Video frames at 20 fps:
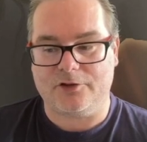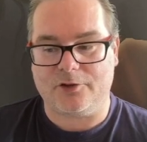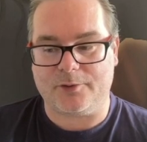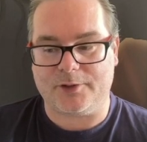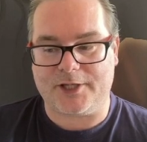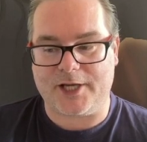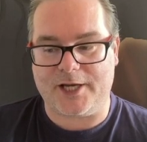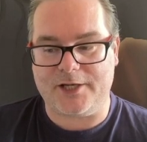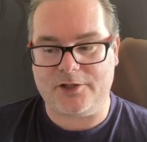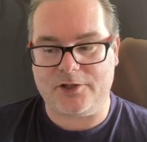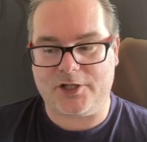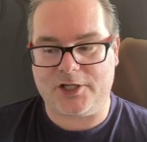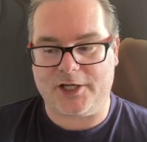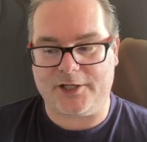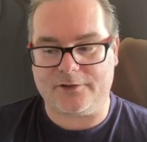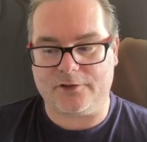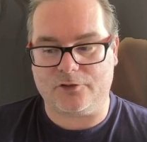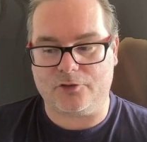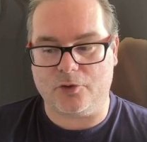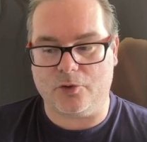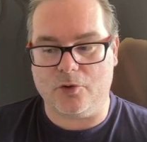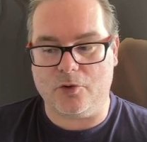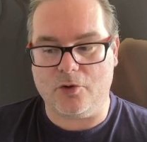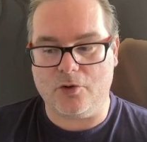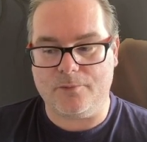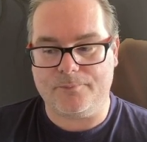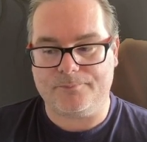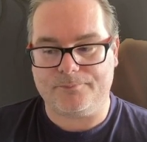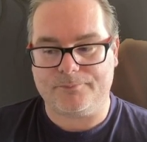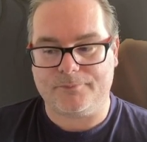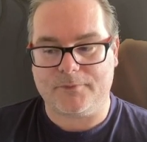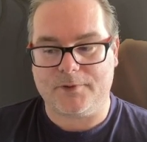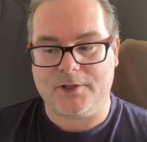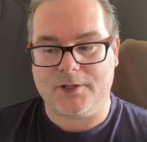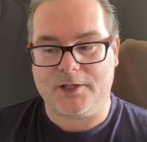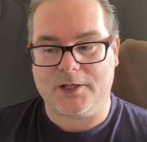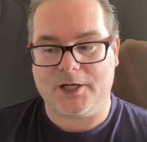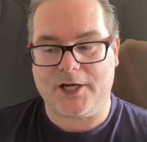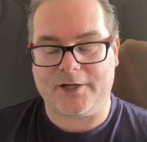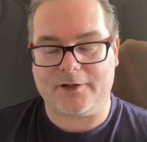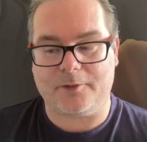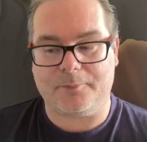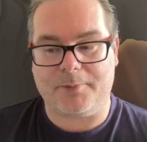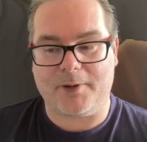So again, you click the door, click the